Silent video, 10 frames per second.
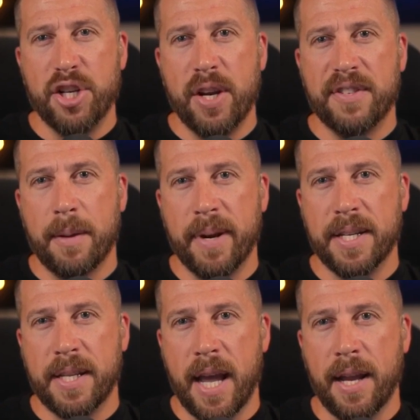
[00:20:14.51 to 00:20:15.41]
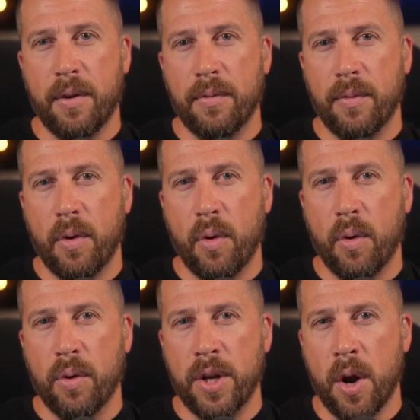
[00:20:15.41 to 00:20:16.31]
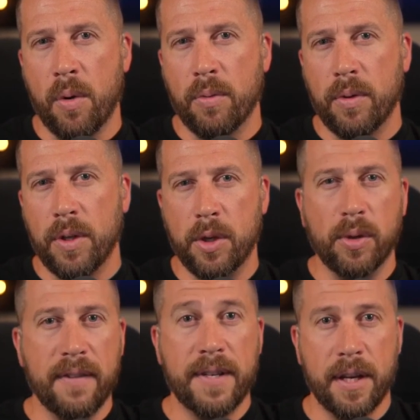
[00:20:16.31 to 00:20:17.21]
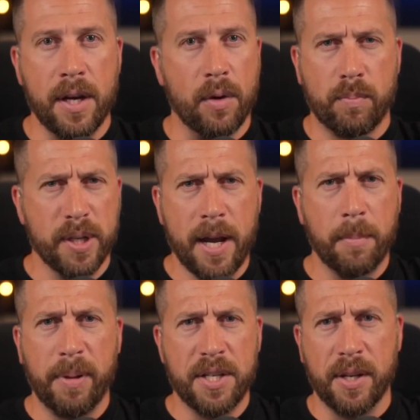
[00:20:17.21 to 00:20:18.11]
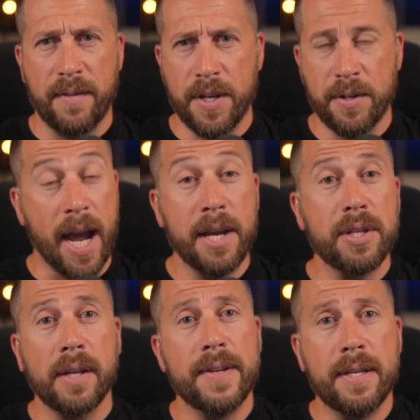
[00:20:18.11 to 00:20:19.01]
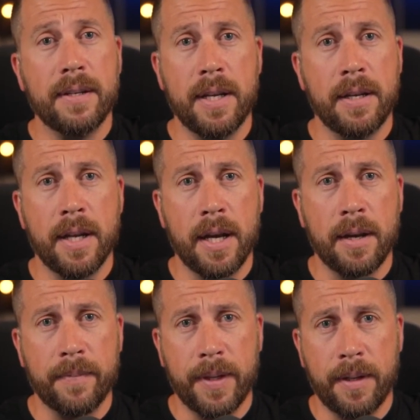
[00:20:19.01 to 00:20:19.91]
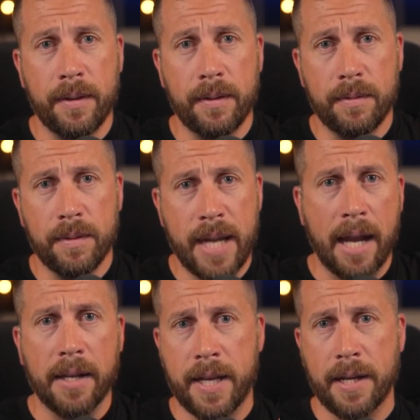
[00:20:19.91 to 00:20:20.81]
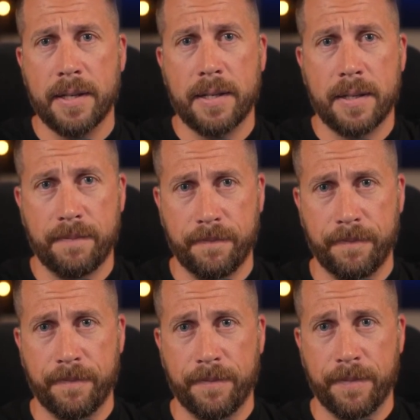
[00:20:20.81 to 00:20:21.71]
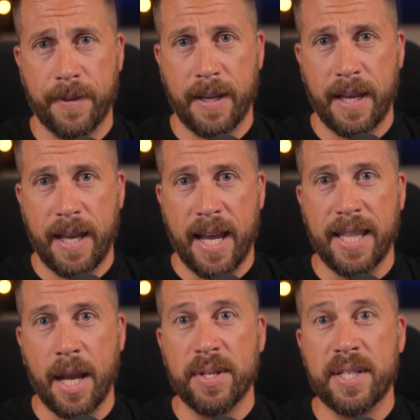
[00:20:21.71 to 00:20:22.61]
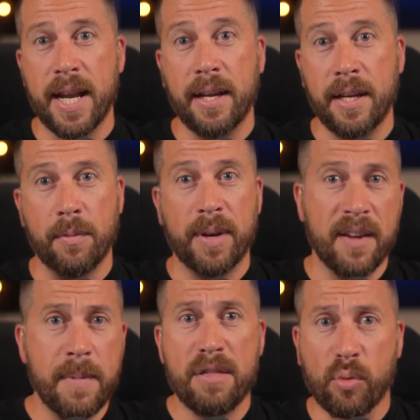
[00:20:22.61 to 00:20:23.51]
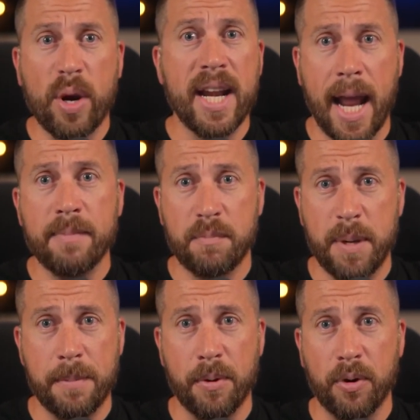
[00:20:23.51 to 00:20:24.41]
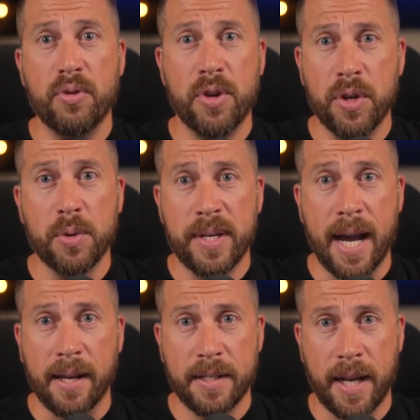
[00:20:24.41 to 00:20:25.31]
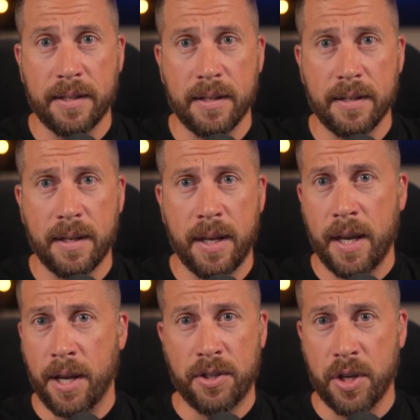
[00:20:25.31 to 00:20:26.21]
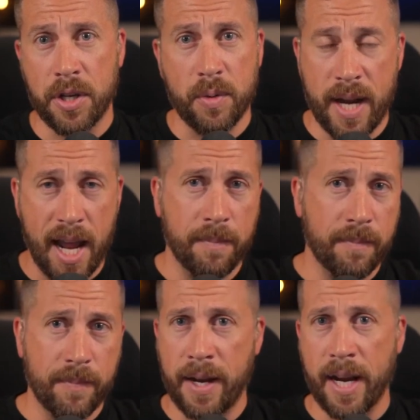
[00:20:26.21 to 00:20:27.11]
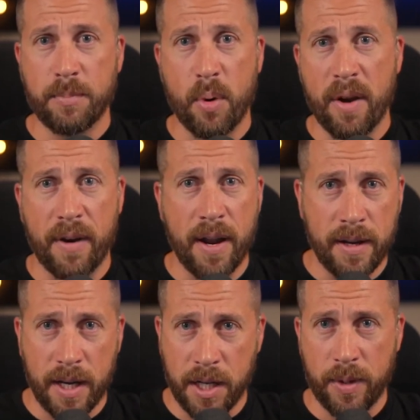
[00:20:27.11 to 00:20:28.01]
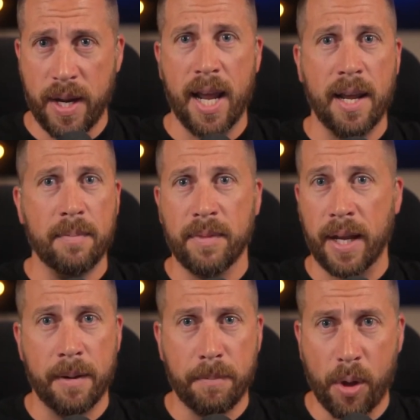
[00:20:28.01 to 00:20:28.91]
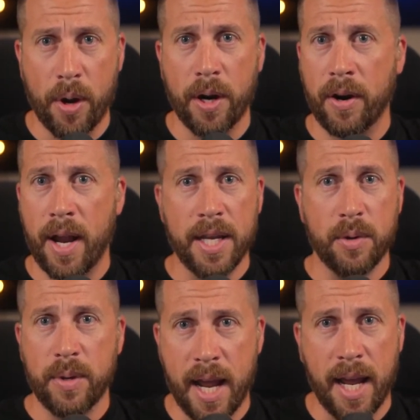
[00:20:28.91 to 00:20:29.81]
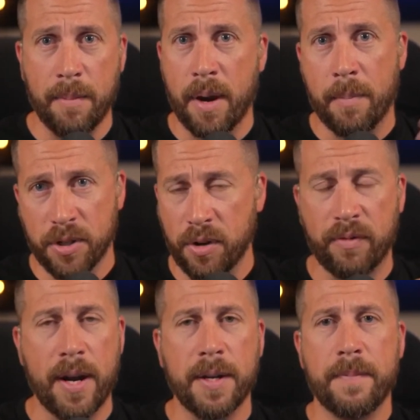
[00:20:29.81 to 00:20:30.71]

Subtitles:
if somebody said, you lived, put down a place you lived, and you say, I used to live in Dallas, Texas. And they would say, give me 3 names of people who knew you in Dallas, Texas. And so you would name an ex-boyfriend, and you would name like an employer, and you would name a personal friend.